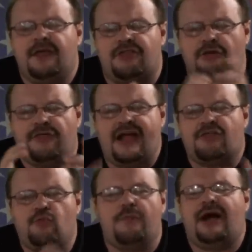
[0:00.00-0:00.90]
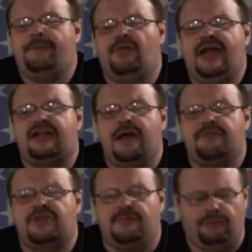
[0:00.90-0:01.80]
So that's where my plan
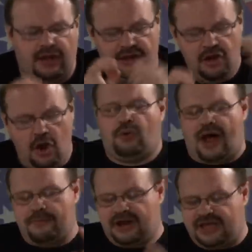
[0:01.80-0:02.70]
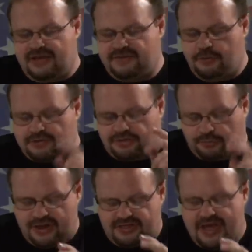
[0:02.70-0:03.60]
comes into play. What I'm going to give you is a
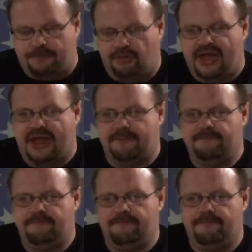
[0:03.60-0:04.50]
three-step plan